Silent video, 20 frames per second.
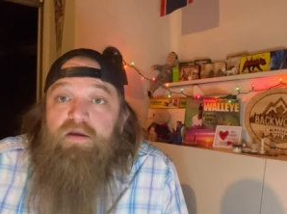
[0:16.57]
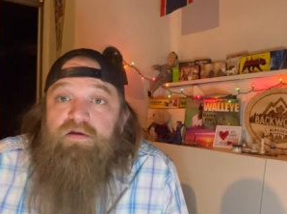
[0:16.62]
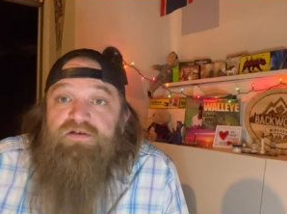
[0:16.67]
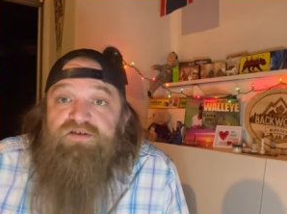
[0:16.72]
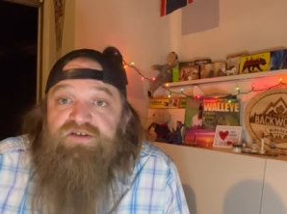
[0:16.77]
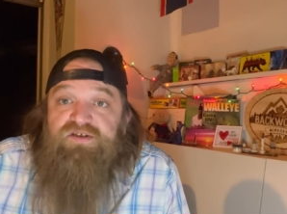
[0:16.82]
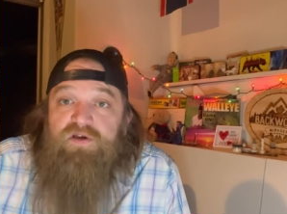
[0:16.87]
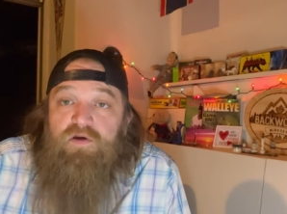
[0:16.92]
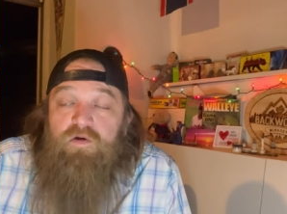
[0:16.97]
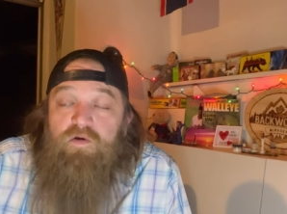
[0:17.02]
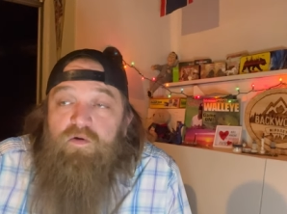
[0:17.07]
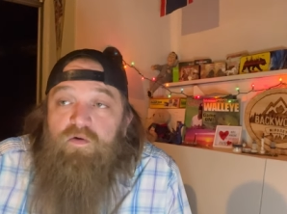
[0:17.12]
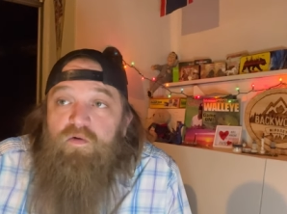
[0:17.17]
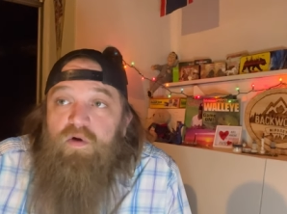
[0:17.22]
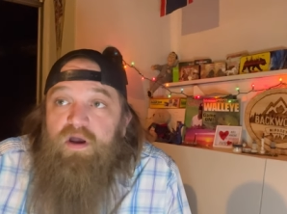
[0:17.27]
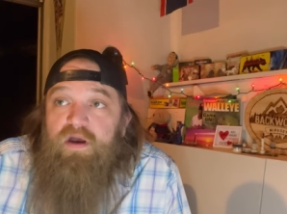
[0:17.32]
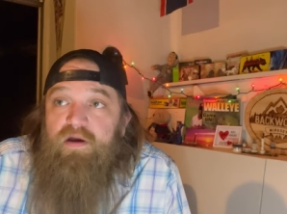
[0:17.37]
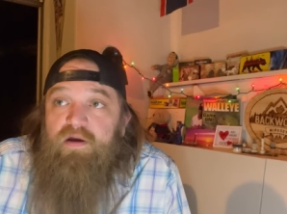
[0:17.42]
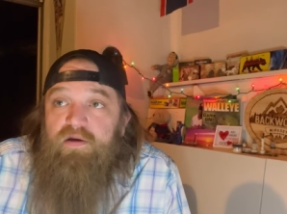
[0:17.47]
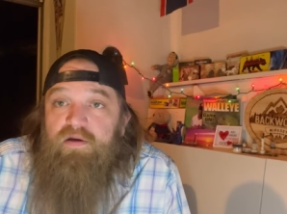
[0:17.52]
So,
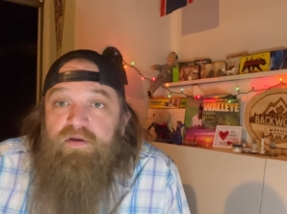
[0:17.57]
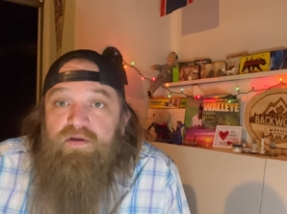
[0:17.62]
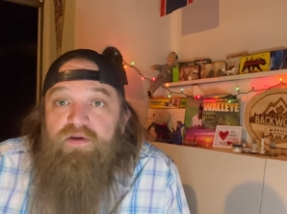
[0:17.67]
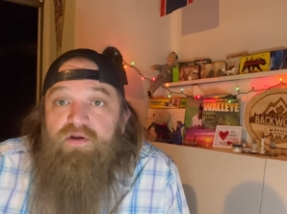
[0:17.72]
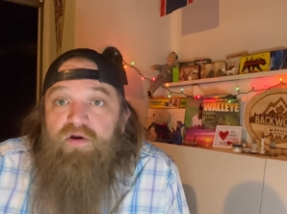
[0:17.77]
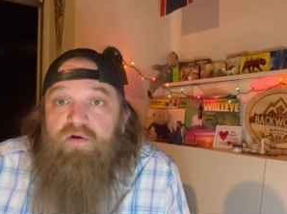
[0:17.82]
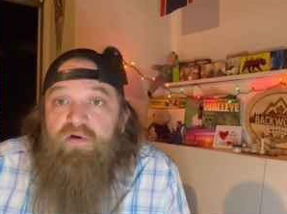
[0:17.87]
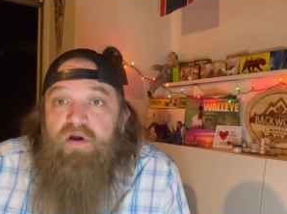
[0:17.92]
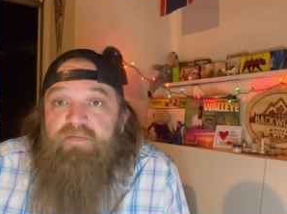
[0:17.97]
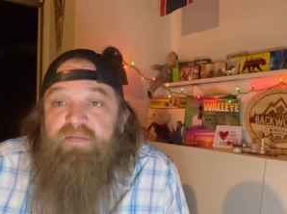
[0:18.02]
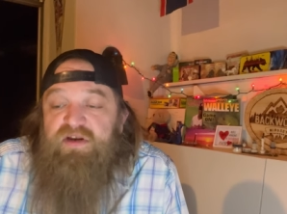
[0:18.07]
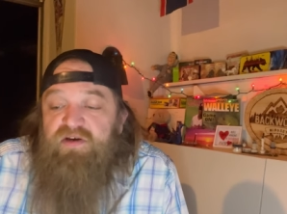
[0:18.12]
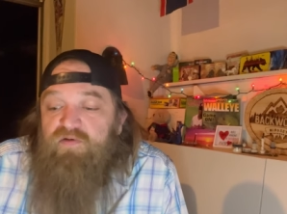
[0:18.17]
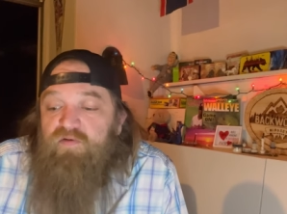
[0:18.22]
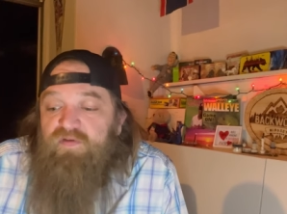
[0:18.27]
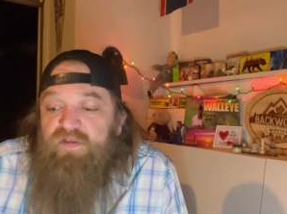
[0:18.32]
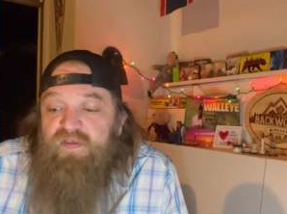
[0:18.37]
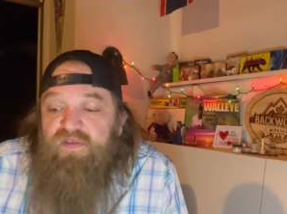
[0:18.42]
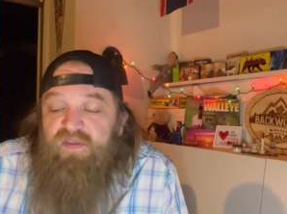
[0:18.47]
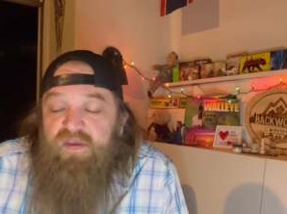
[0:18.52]
you know, I've been
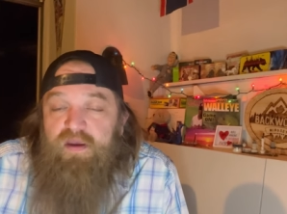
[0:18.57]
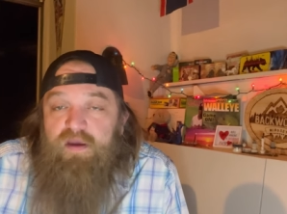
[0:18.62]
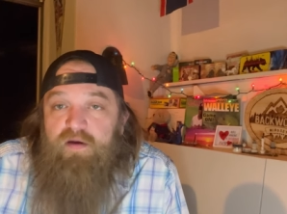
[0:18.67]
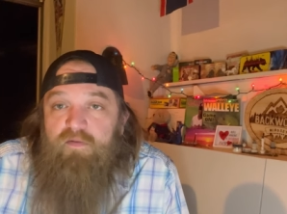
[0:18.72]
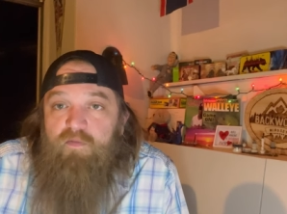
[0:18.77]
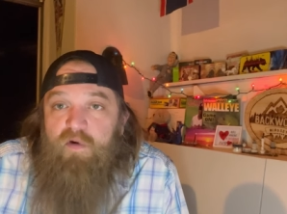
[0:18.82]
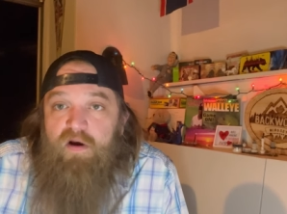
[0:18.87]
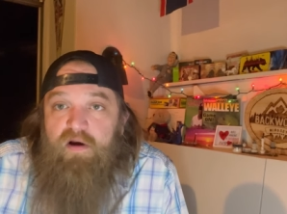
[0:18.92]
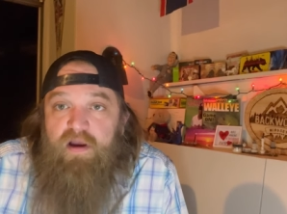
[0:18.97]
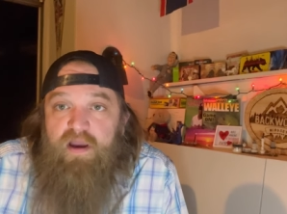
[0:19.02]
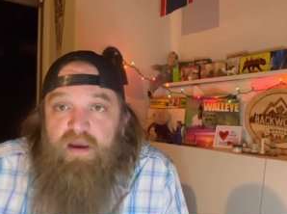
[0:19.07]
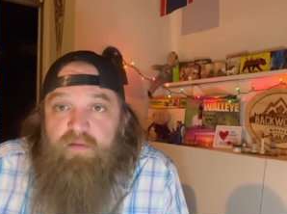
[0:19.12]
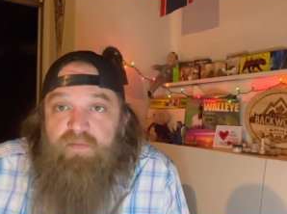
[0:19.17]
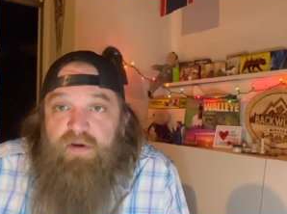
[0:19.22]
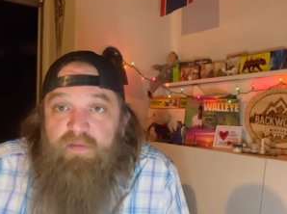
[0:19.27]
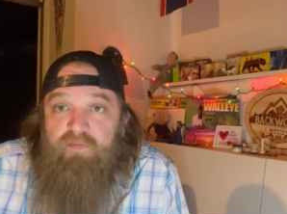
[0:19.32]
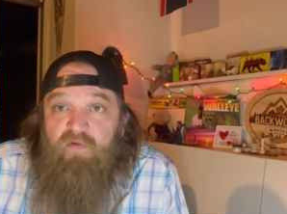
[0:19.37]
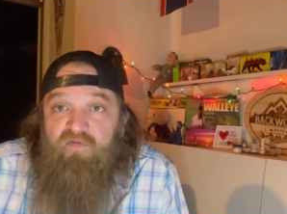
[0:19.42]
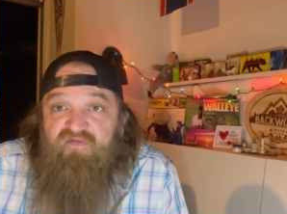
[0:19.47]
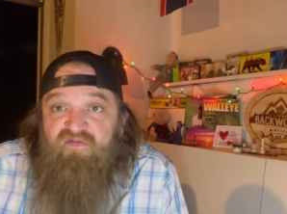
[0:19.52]
doing the thing where I had
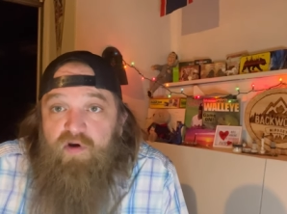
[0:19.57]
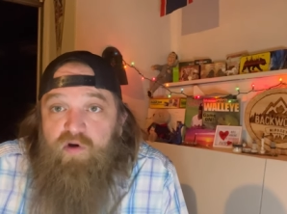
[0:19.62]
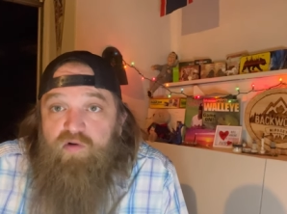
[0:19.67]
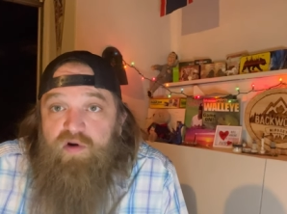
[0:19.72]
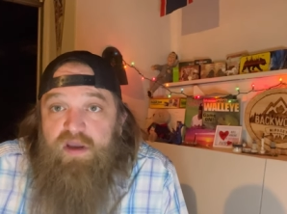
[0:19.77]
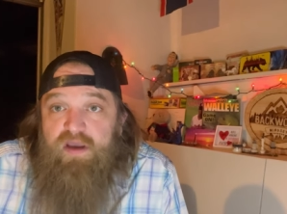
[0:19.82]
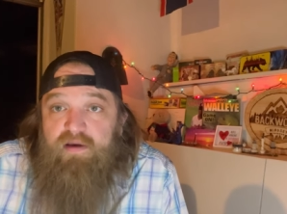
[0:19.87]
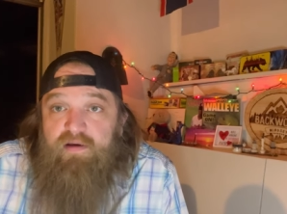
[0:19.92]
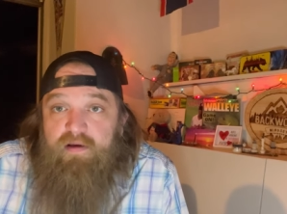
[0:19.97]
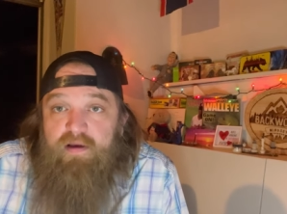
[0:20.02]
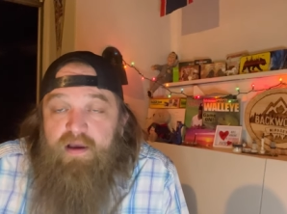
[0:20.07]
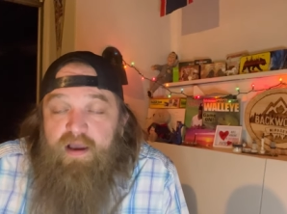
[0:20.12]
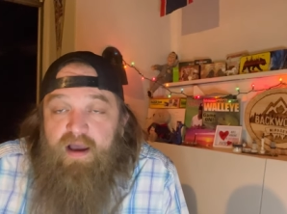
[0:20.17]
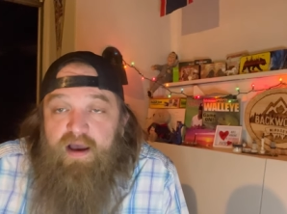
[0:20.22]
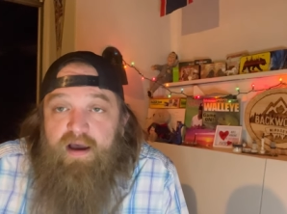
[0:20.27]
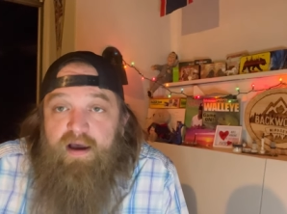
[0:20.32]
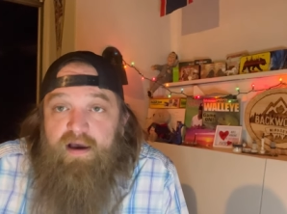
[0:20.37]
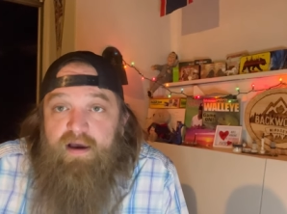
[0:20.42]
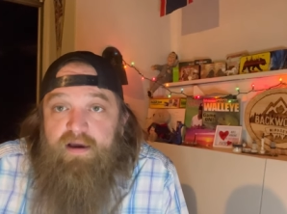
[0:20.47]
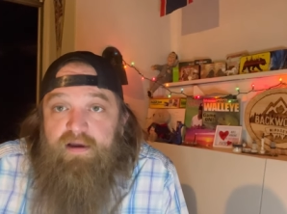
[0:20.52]
people voting
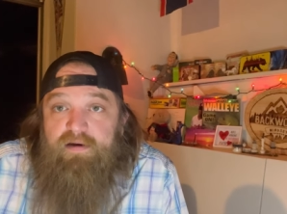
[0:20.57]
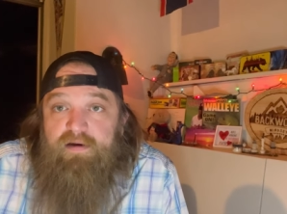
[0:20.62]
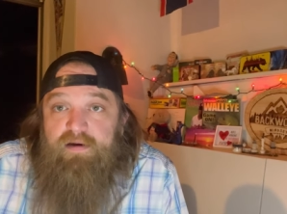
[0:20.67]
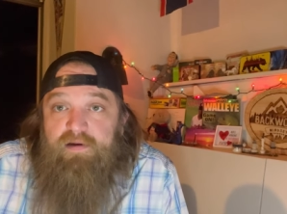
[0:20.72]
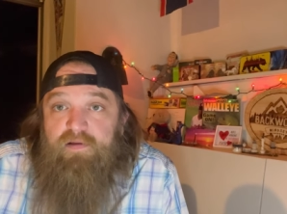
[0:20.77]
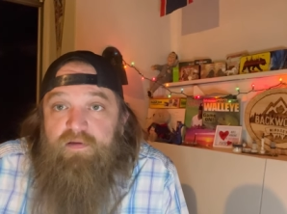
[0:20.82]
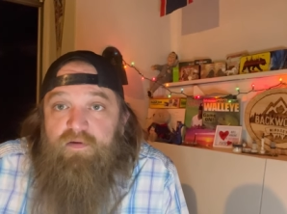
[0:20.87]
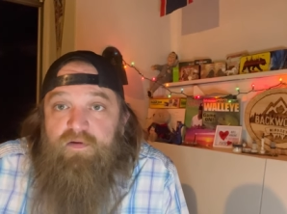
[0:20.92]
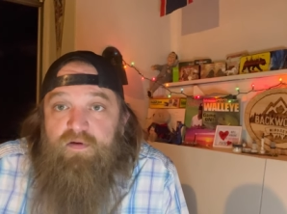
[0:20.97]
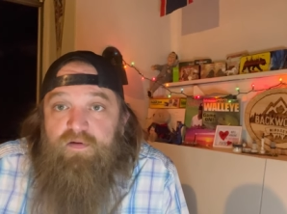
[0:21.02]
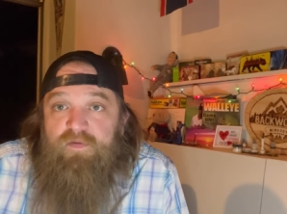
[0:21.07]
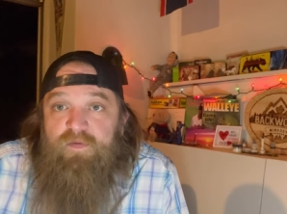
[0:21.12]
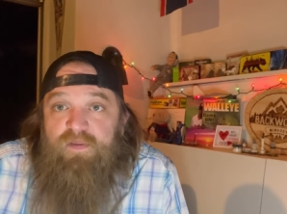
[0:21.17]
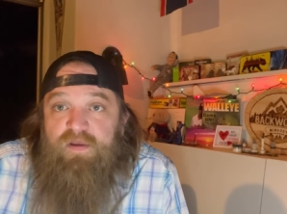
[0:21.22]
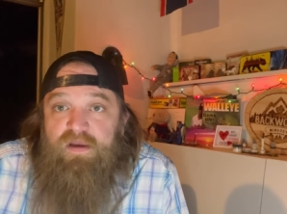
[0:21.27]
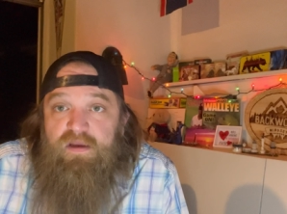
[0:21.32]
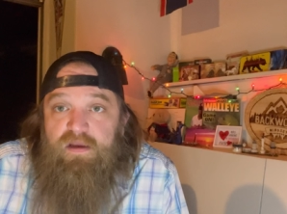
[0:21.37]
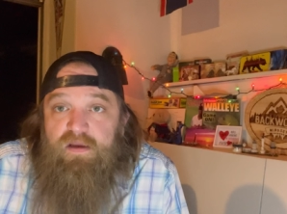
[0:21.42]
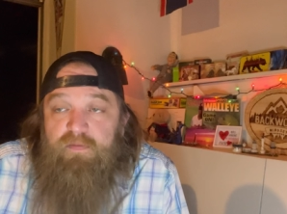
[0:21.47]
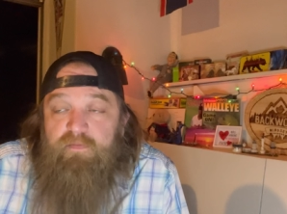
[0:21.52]
on
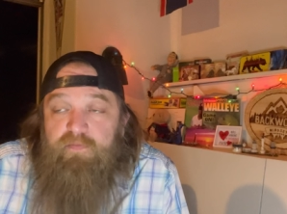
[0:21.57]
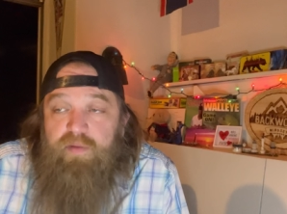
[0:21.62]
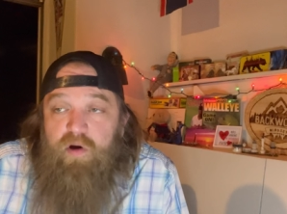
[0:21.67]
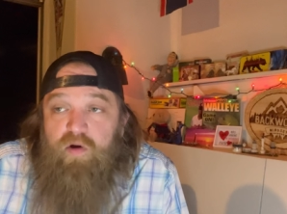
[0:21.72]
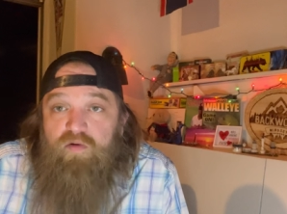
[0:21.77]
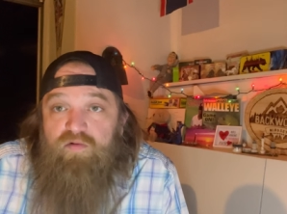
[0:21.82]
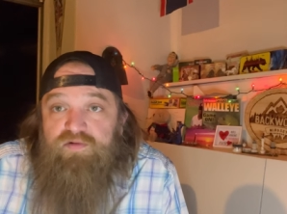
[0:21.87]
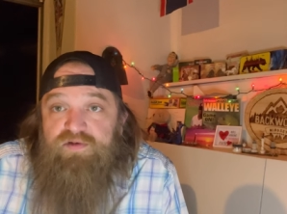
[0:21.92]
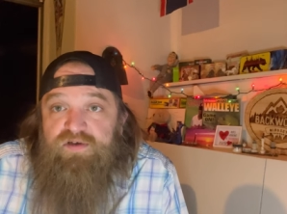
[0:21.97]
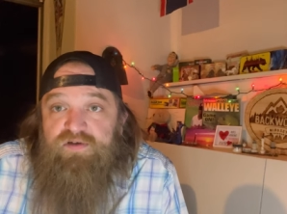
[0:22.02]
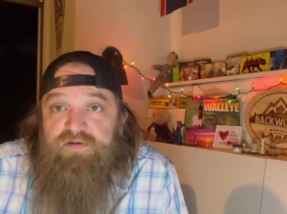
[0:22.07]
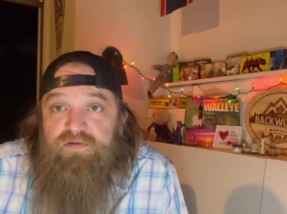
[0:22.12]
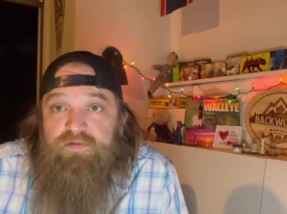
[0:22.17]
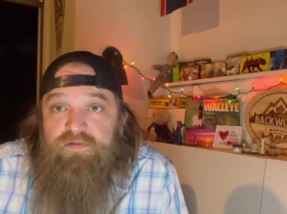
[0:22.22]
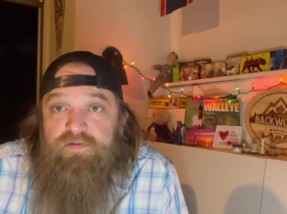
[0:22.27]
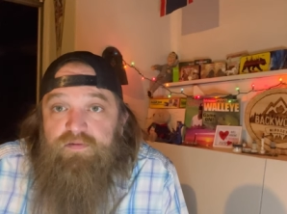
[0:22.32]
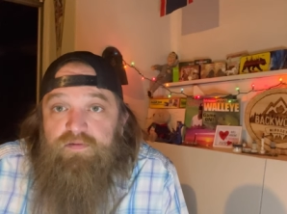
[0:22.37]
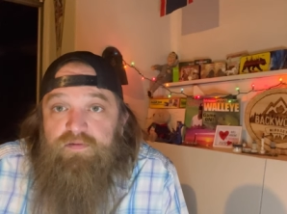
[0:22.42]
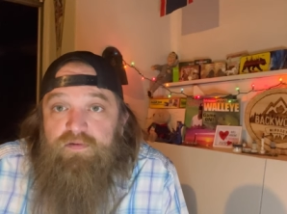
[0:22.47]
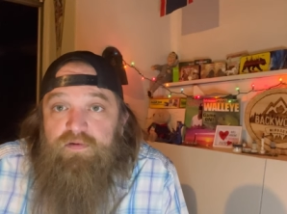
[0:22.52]
the boat
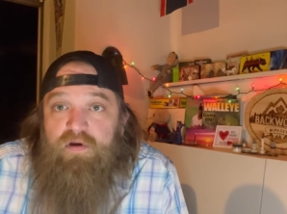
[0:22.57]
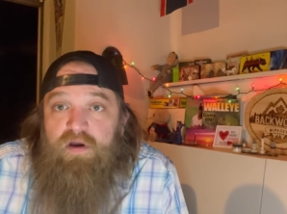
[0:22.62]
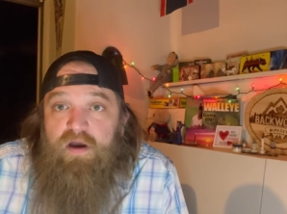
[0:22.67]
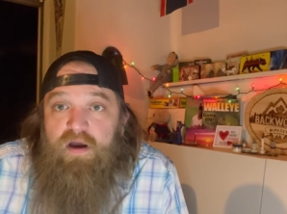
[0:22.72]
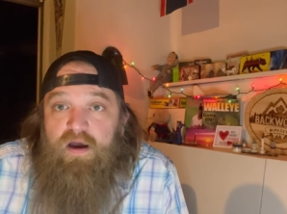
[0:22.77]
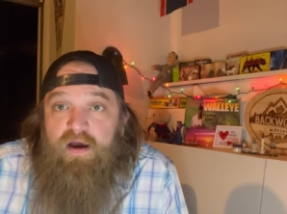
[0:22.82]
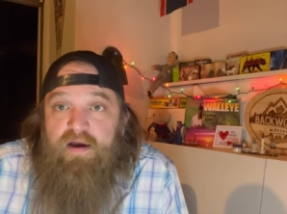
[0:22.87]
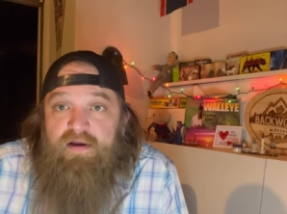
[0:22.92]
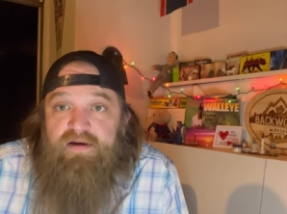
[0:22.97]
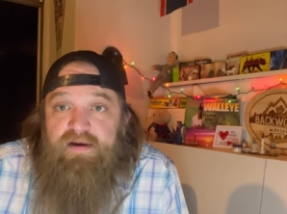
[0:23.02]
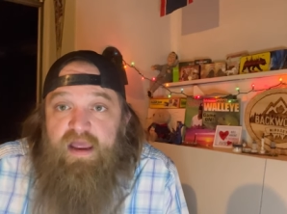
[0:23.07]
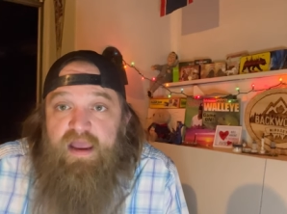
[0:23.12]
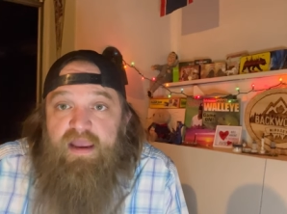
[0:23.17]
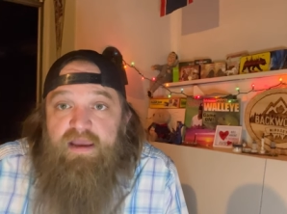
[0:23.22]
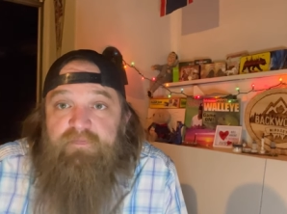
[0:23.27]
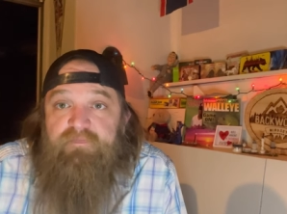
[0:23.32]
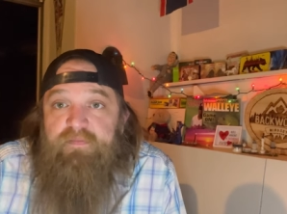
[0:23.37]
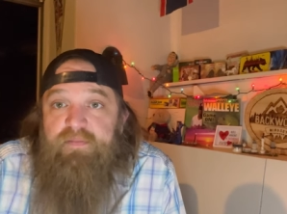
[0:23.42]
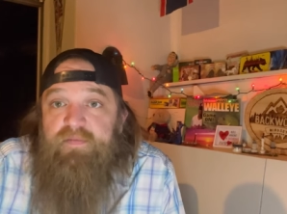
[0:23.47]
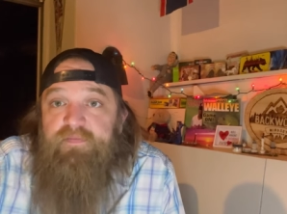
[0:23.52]

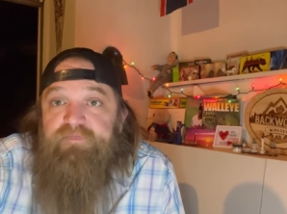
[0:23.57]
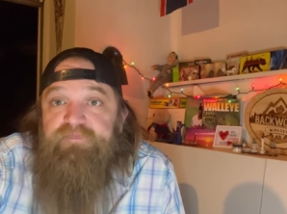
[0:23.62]
name